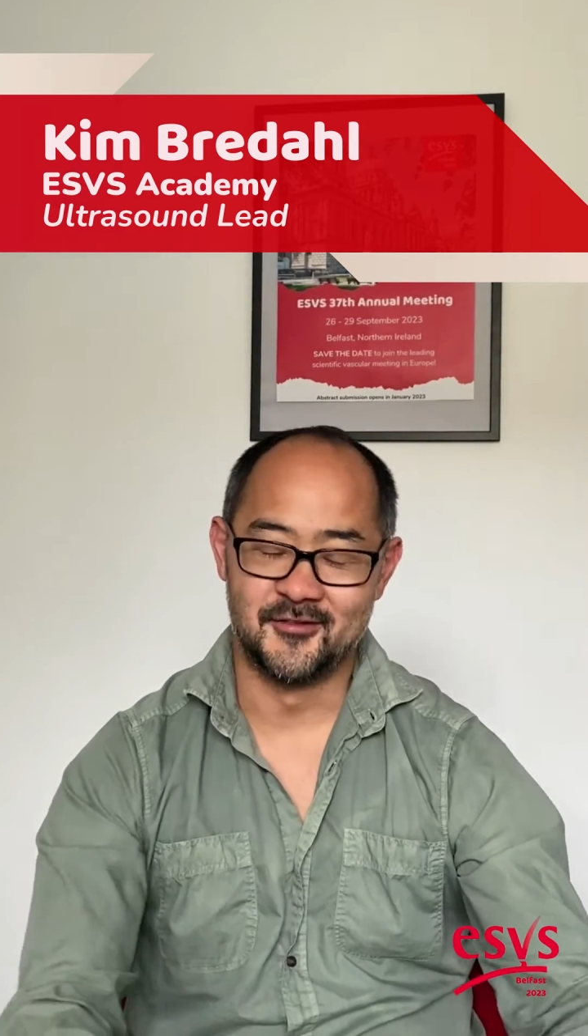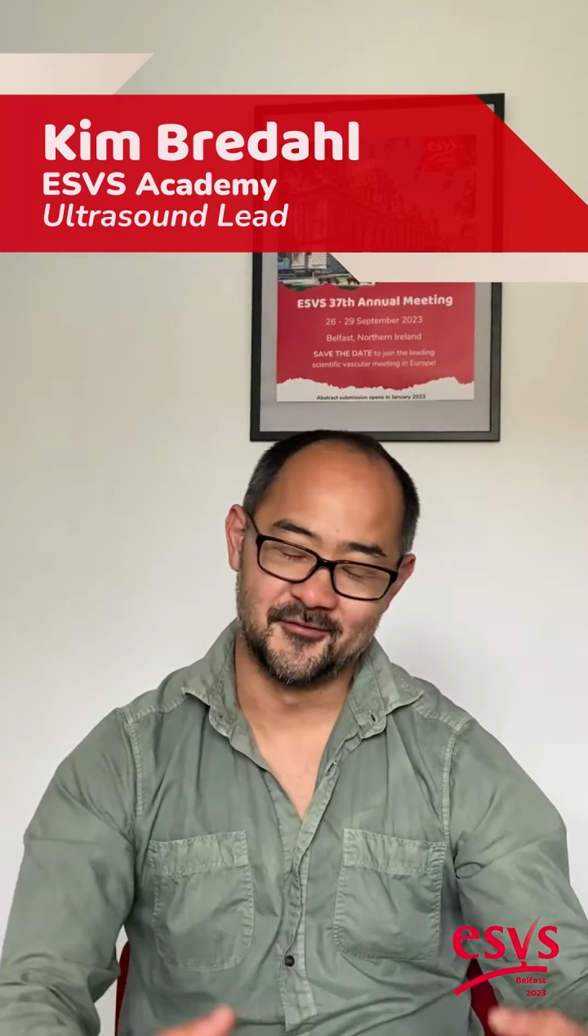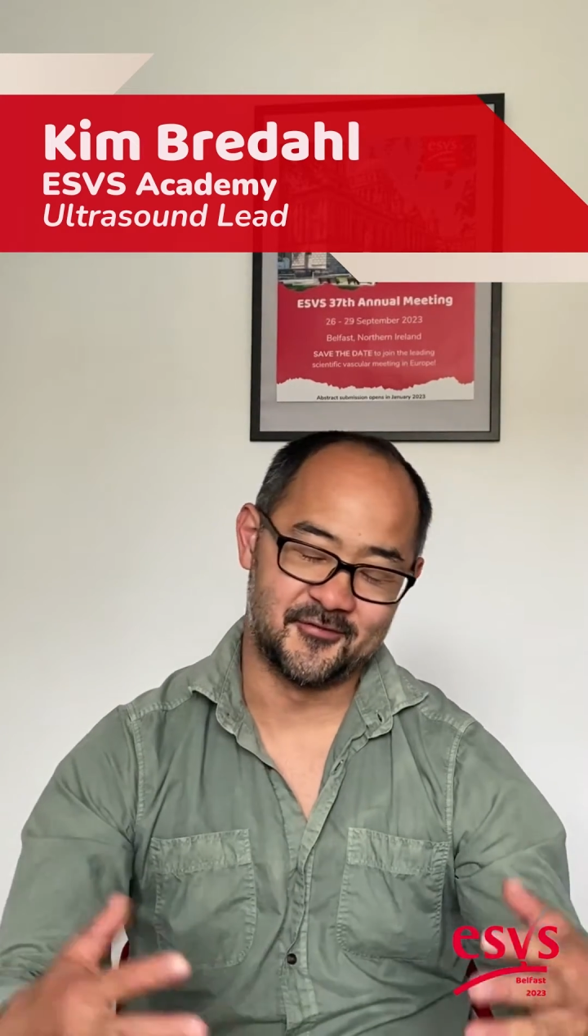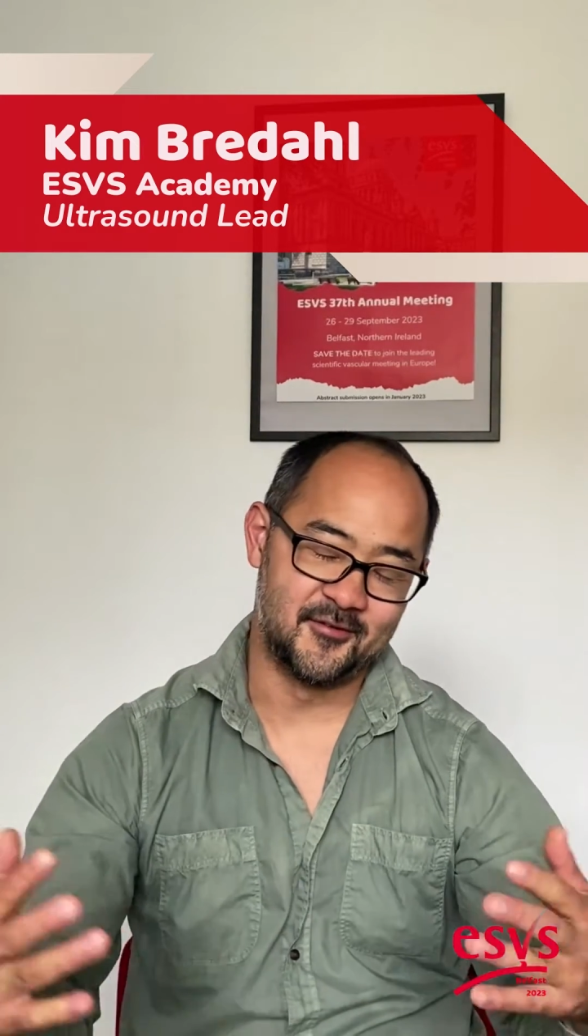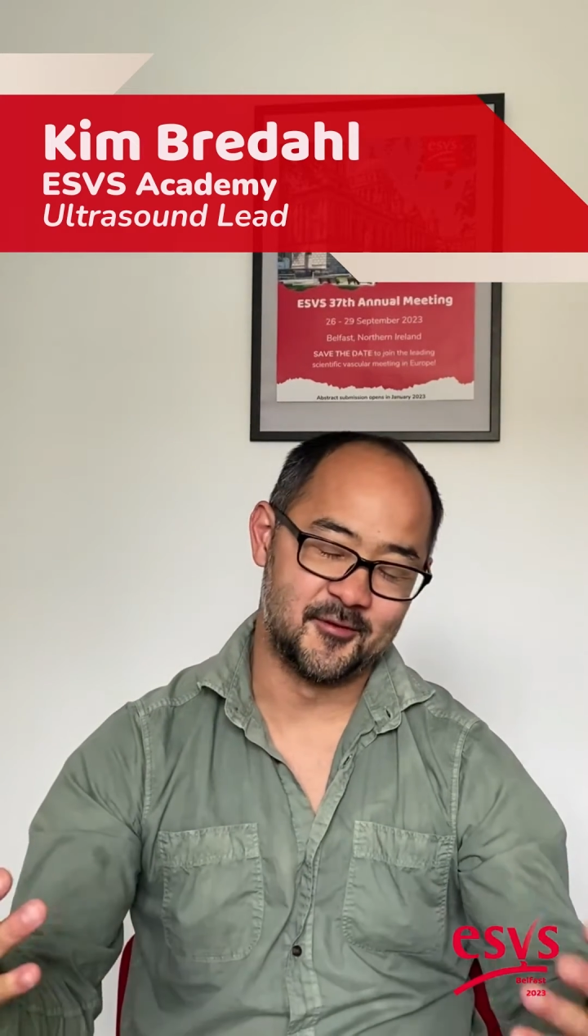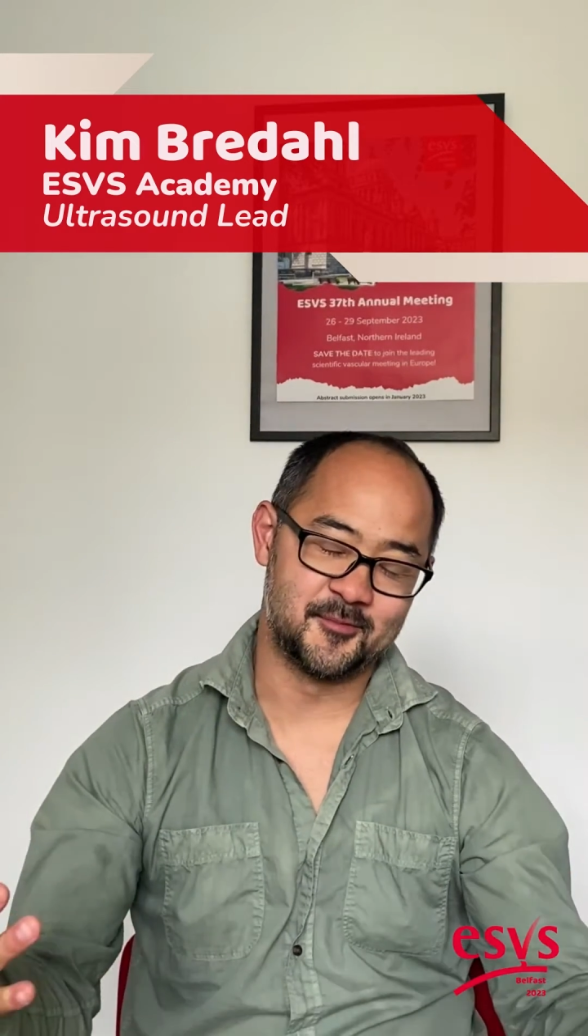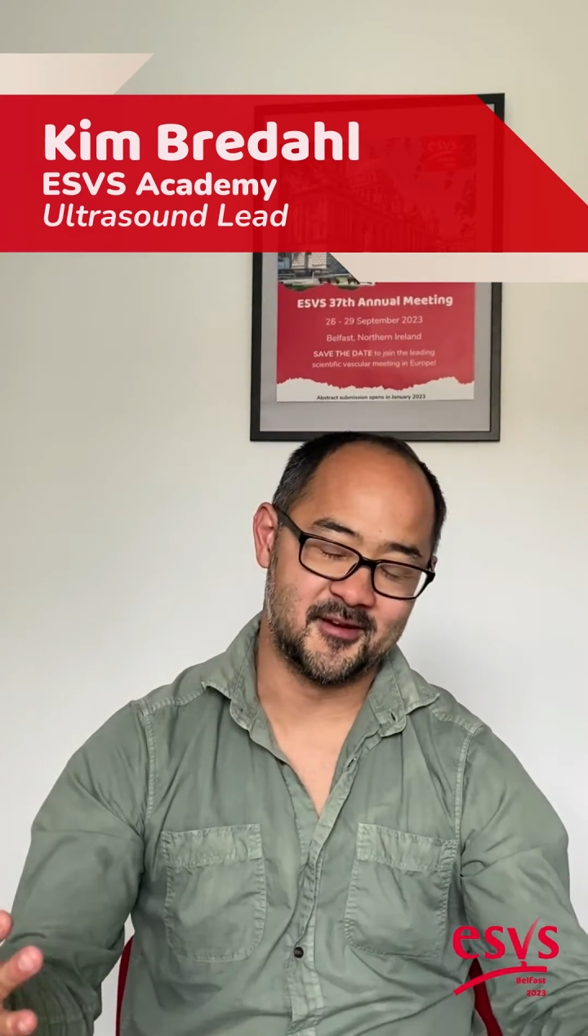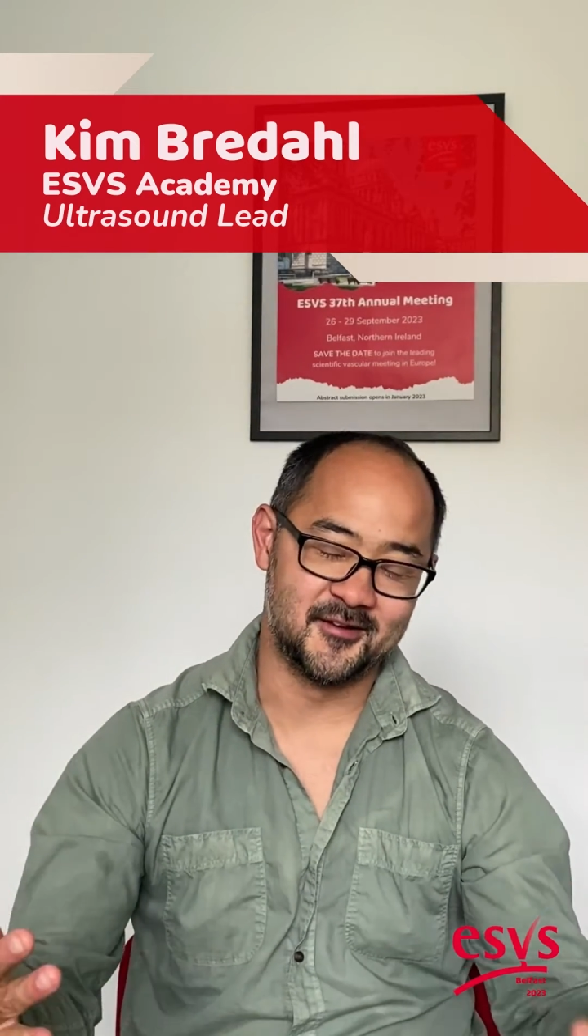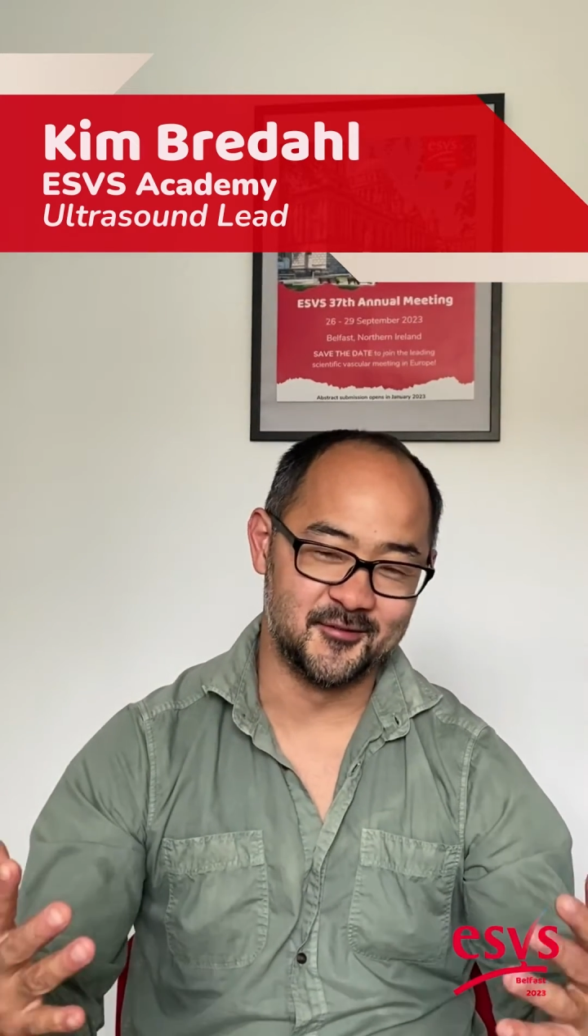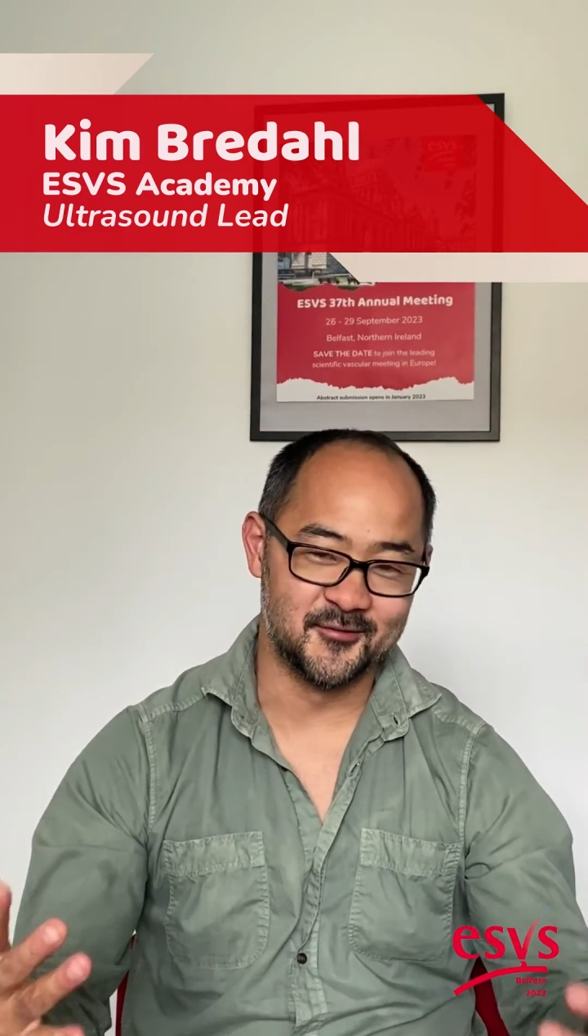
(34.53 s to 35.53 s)
The favorite
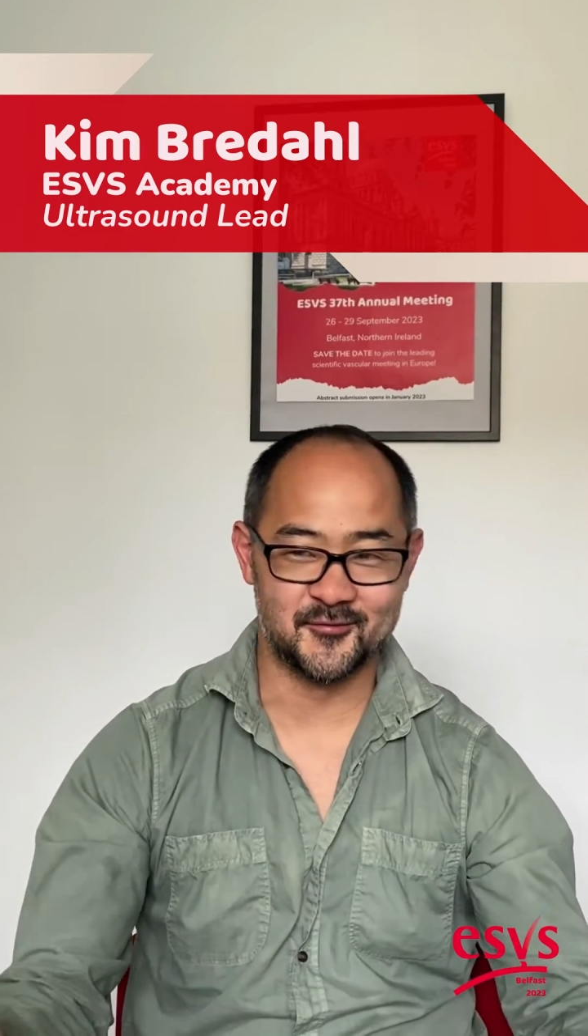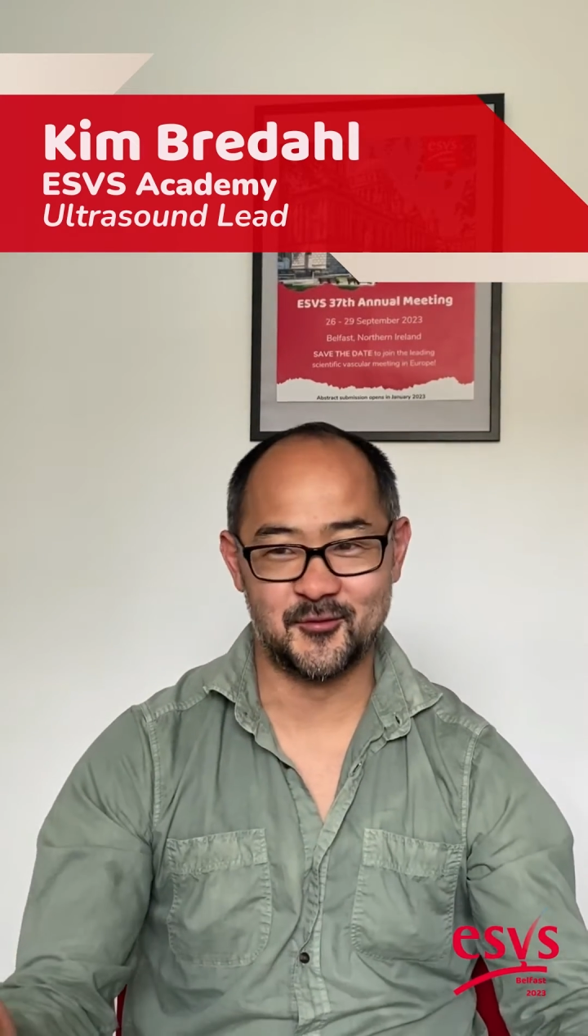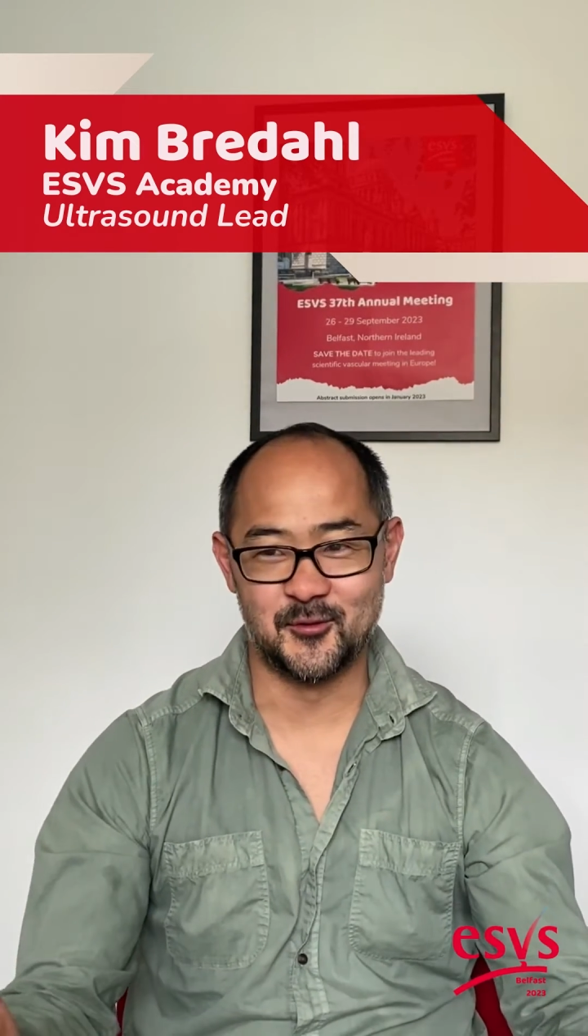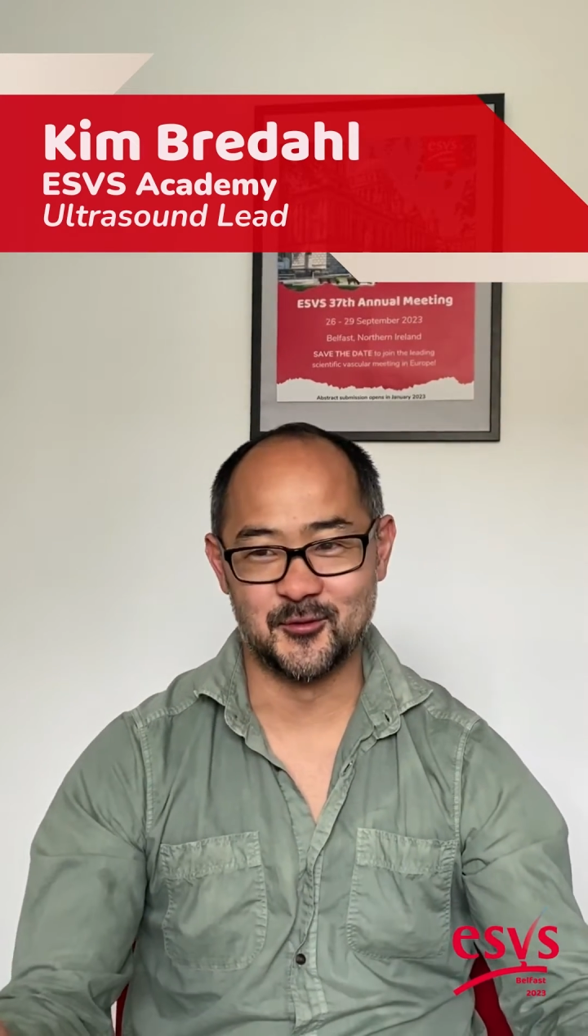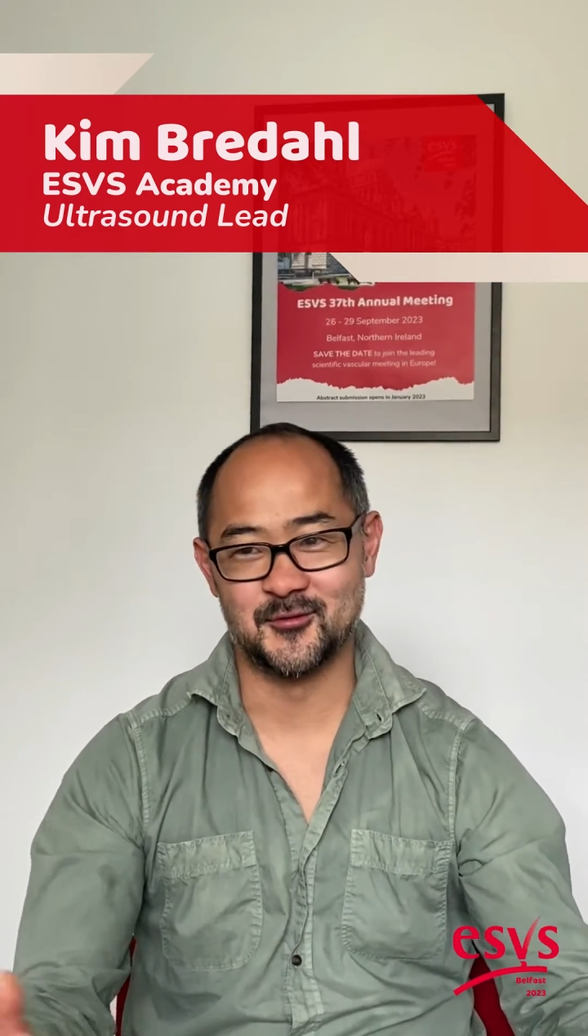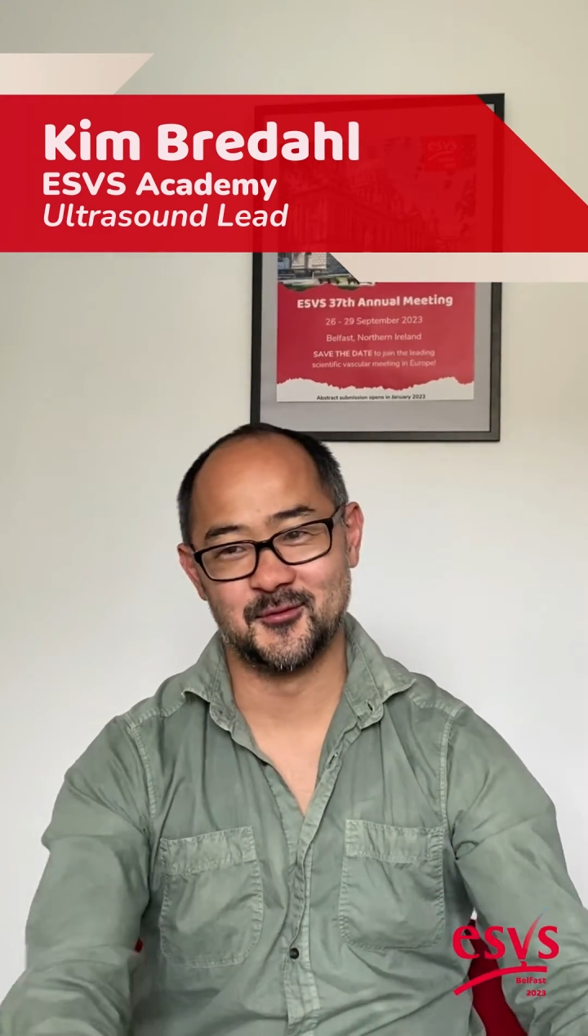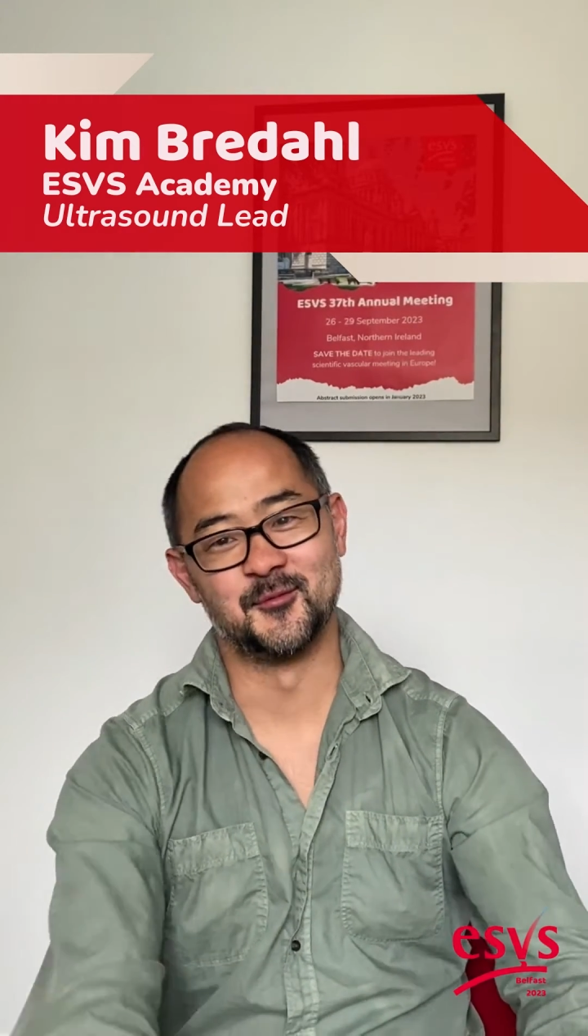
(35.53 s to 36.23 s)
part is, of course,